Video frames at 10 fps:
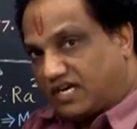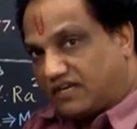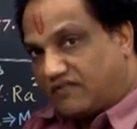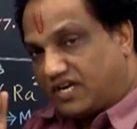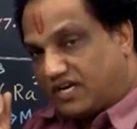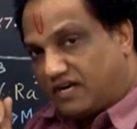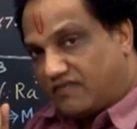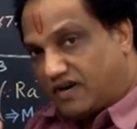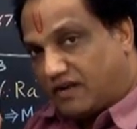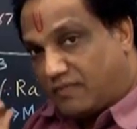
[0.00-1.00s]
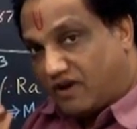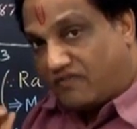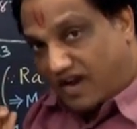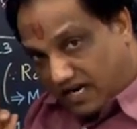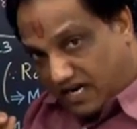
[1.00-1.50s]
activity divided by
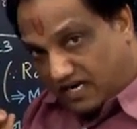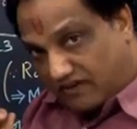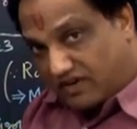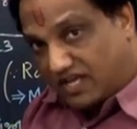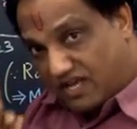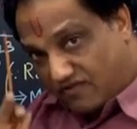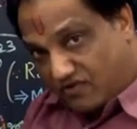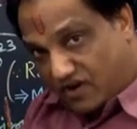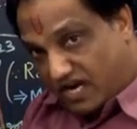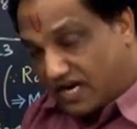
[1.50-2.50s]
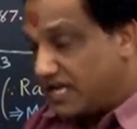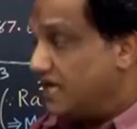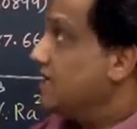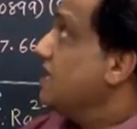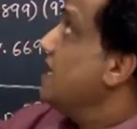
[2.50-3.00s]
final activity, if you are
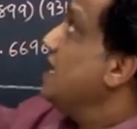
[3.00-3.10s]
getting